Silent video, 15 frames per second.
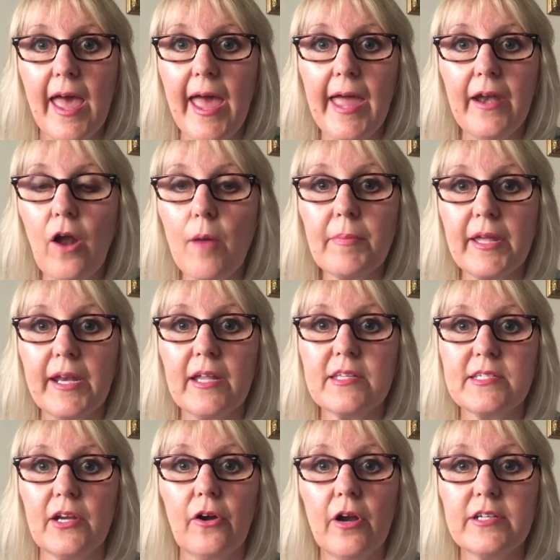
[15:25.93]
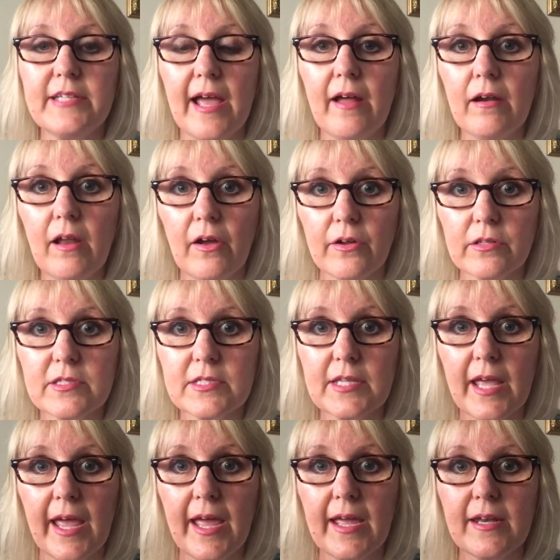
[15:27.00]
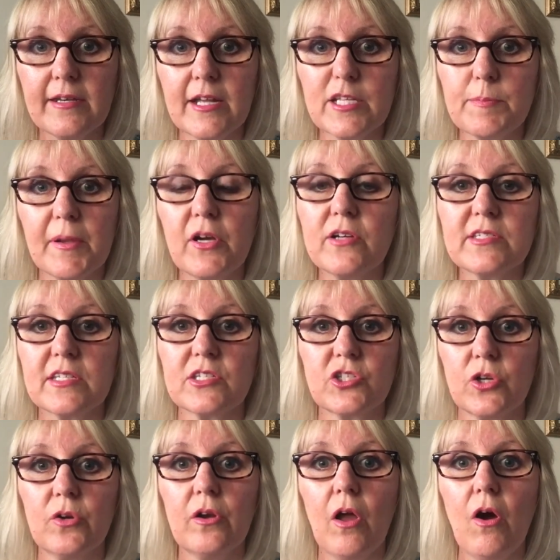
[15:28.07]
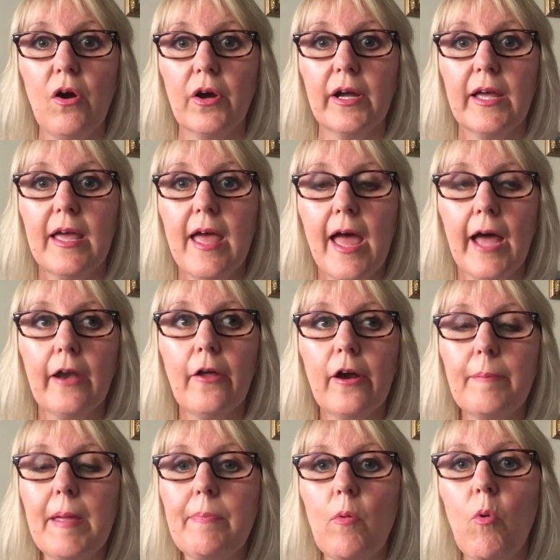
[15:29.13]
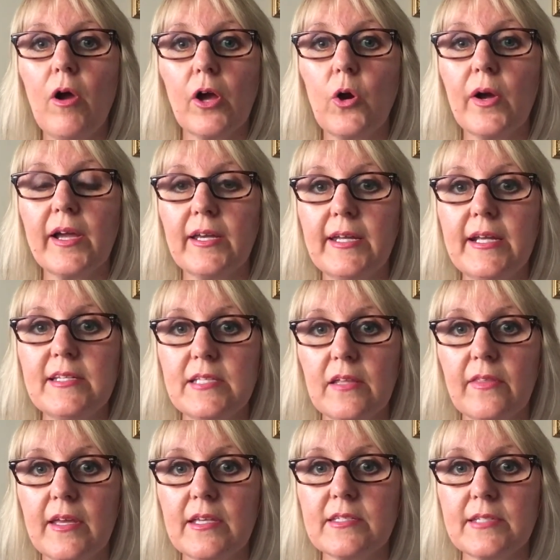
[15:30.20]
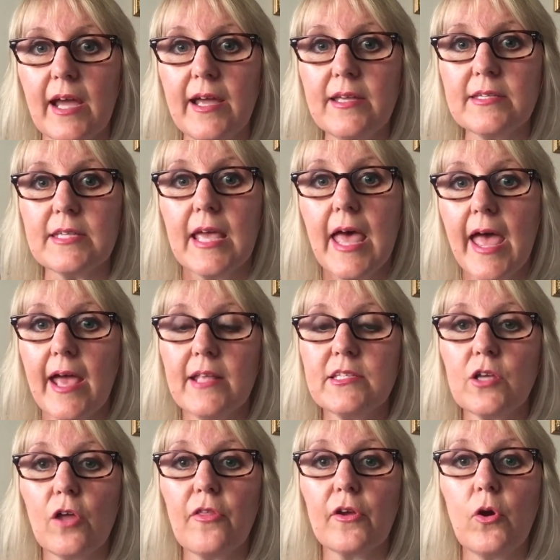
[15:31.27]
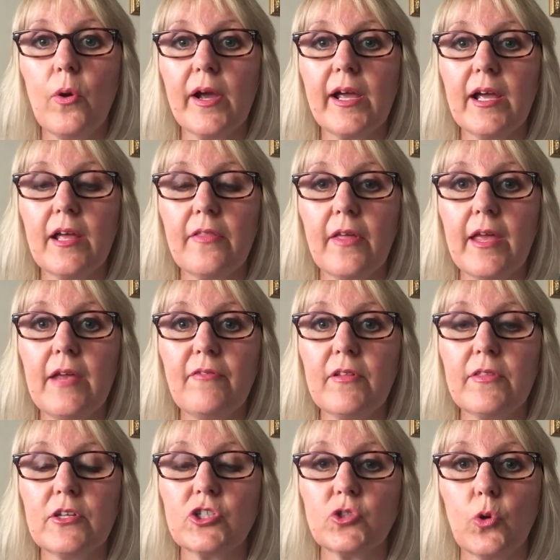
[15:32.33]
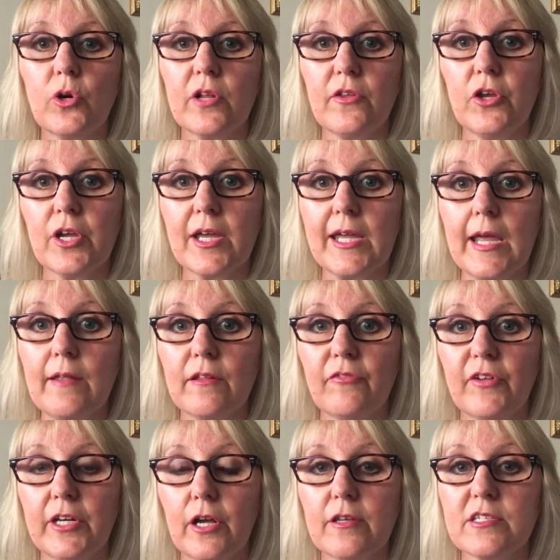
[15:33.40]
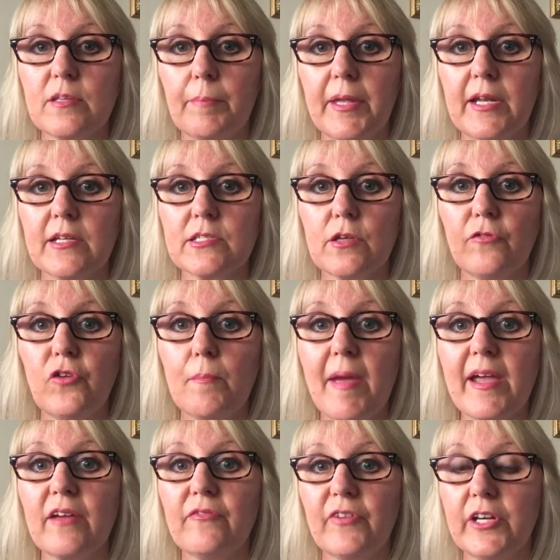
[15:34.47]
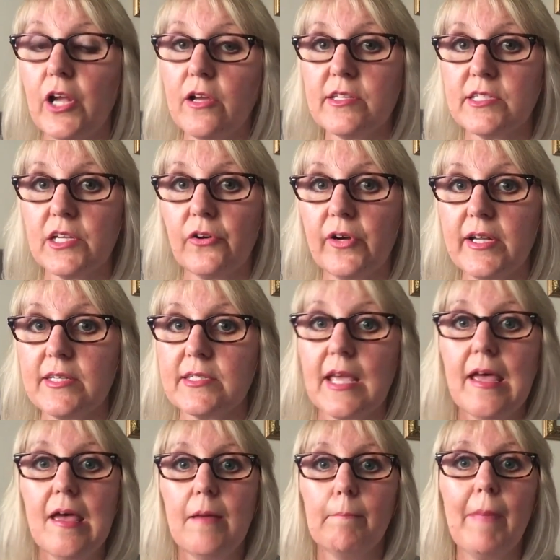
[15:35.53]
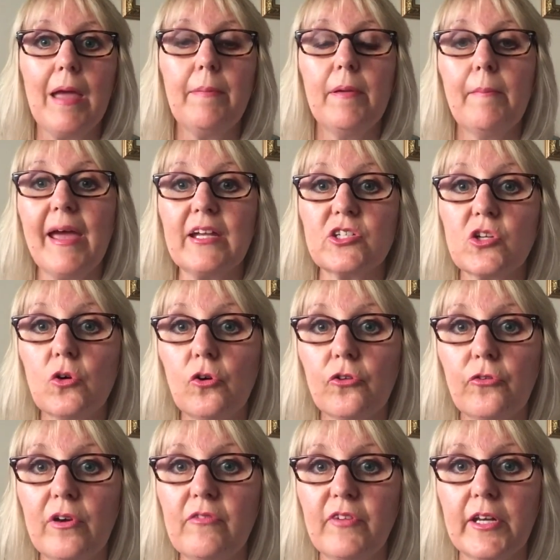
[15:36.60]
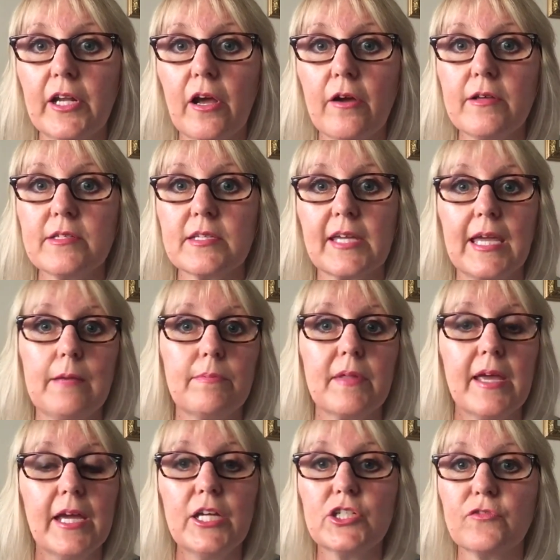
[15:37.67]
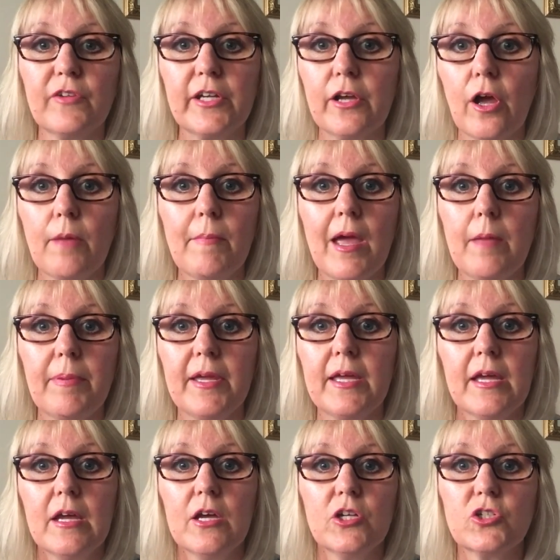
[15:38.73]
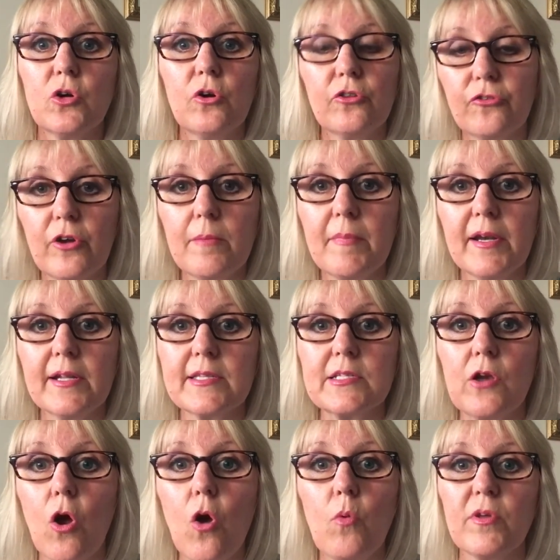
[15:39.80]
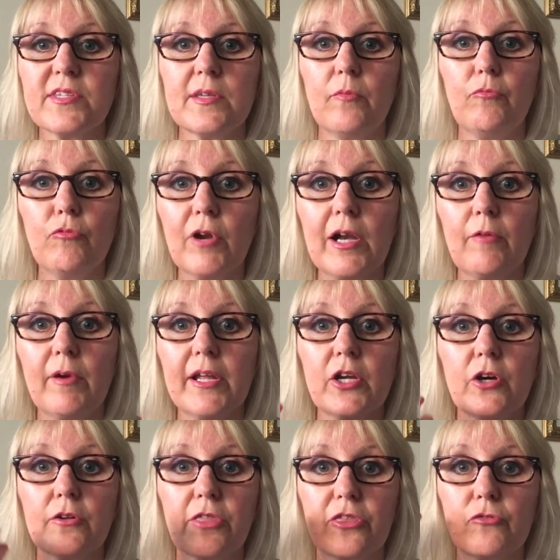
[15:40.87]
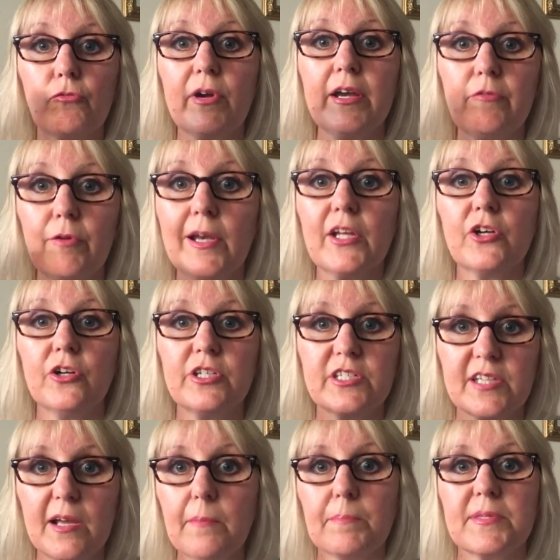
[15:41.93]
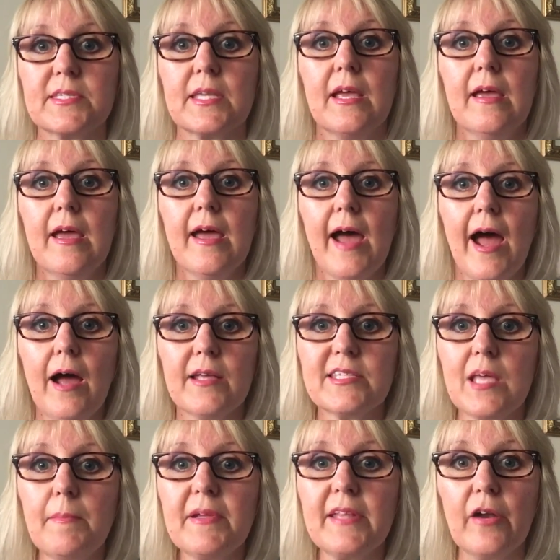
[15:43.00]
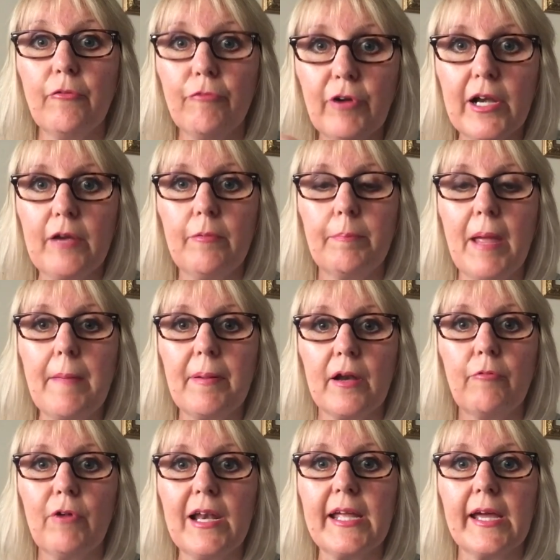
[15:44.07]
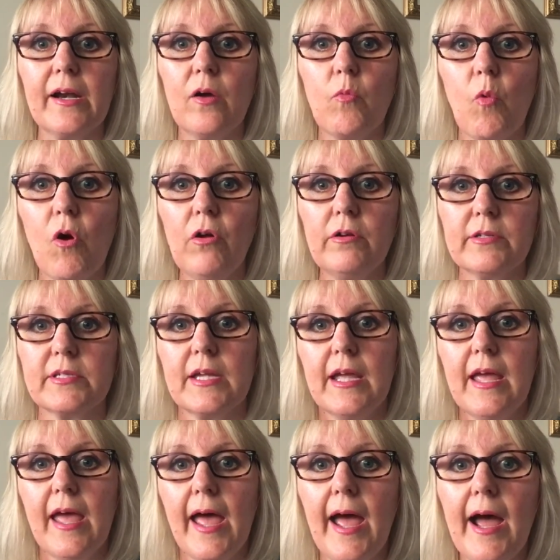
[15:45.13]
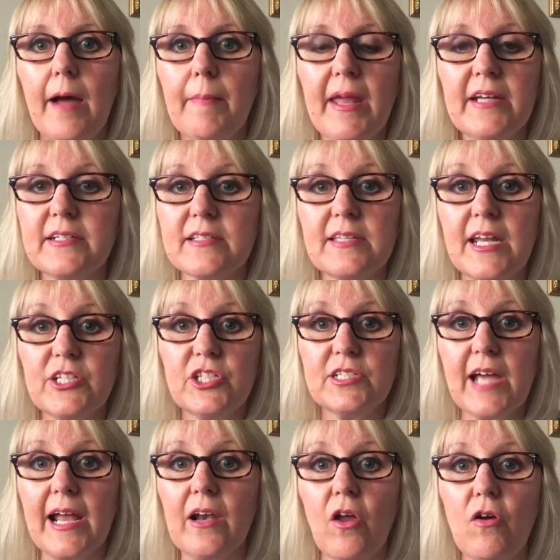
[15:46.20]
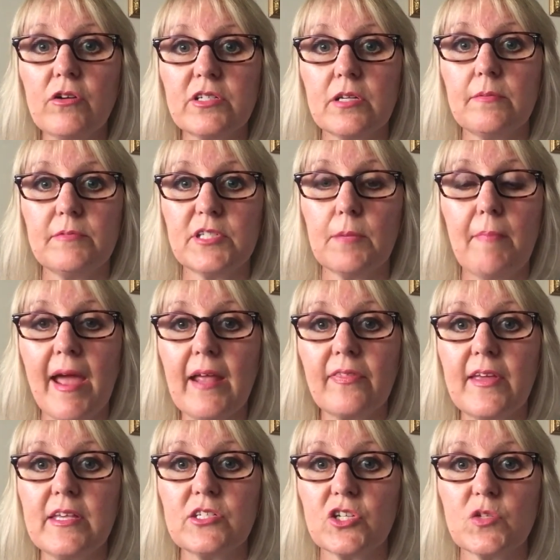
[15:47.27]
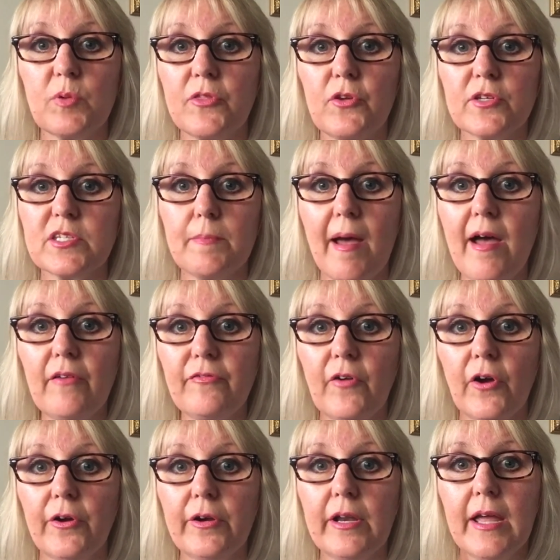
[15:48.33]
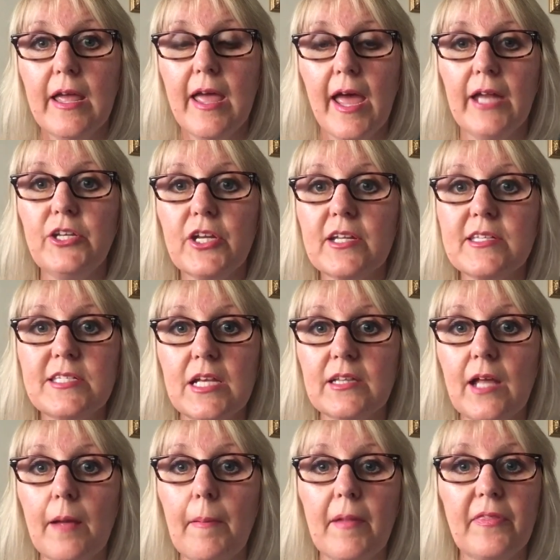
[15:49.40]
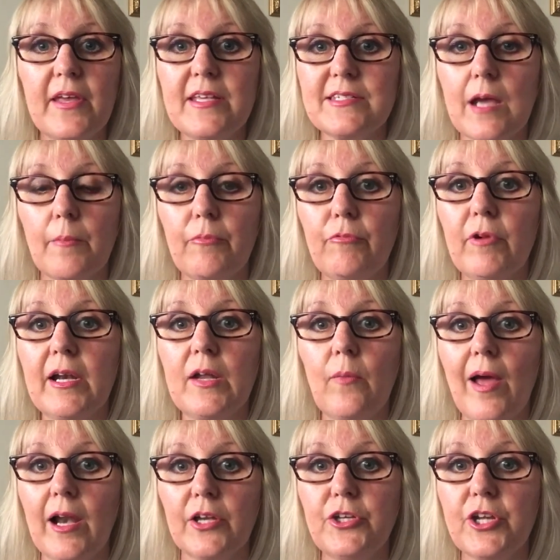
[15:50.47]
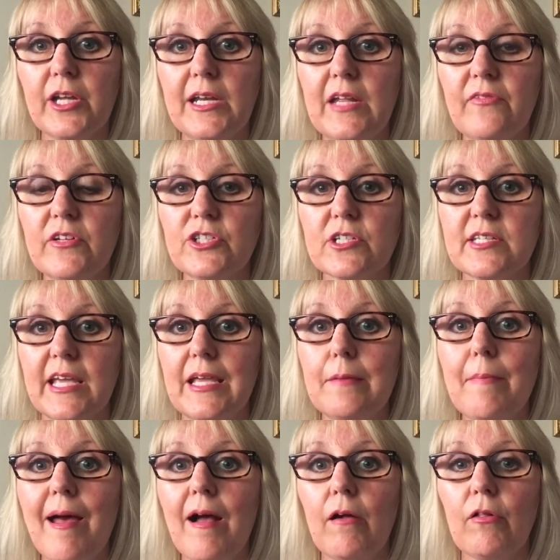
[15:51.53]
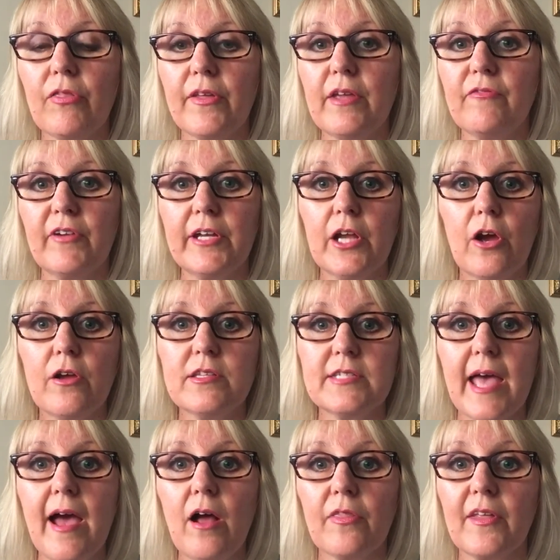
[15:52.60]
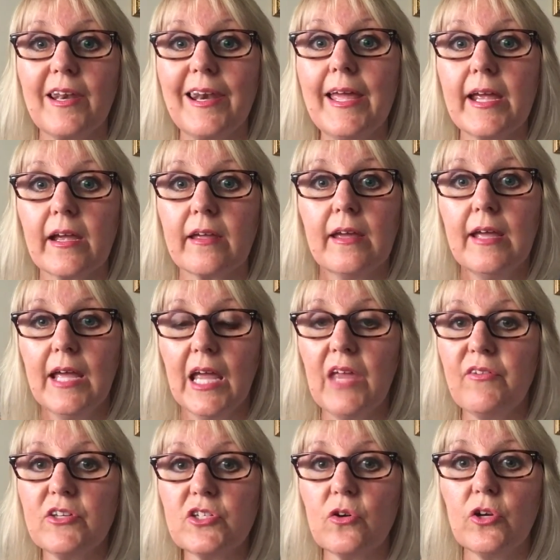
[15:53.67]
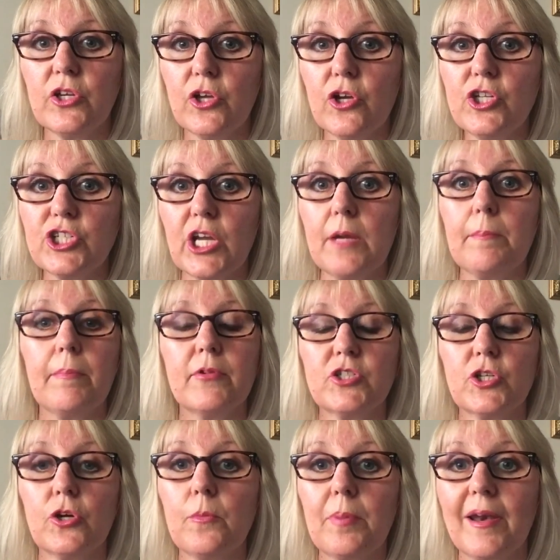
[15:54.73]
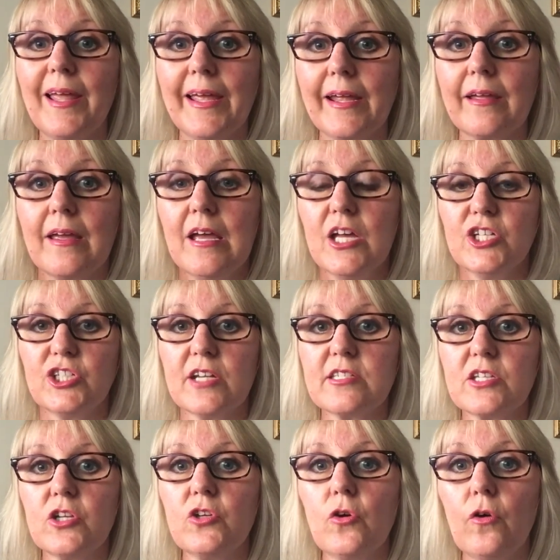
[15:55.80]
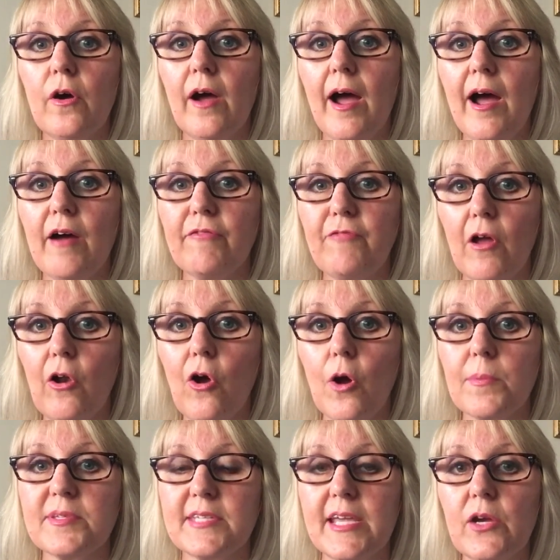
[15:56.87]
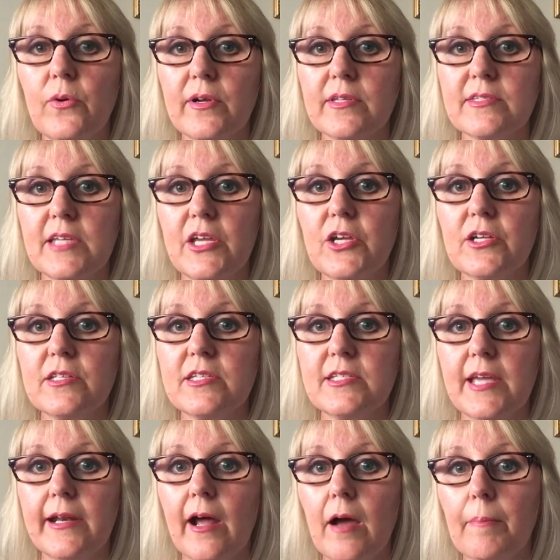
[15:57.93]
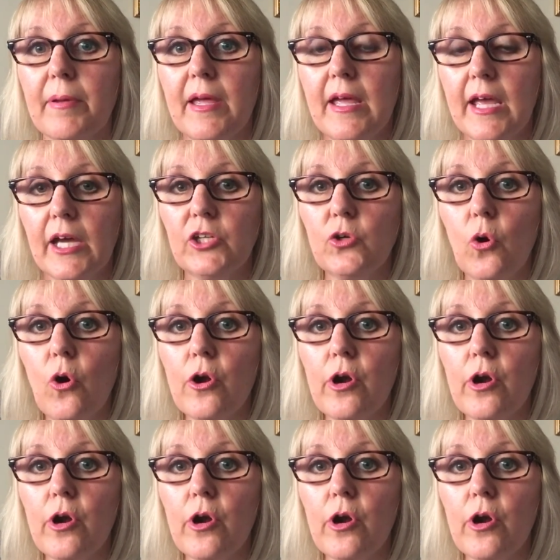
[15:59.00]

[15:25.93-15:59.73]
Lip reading: And I'm getting 0 downloads, and it's because it's too long. A lot of people want quick and easy these days, and so the quicker, even the shorter you can keep the videos, the better. So if you make a video series, maybe make 2 or 3 videos, keep each video maybe 2 or 3 minutes long with some really, really good, 3 really good tips, something that really people are really going to want. And it doesn't actually take long to make these just with your smartphone, and you can set these up really well. And you can even just email the videos out, the link, even to a YouTube link, just in your follow-up sequence that you can set up in your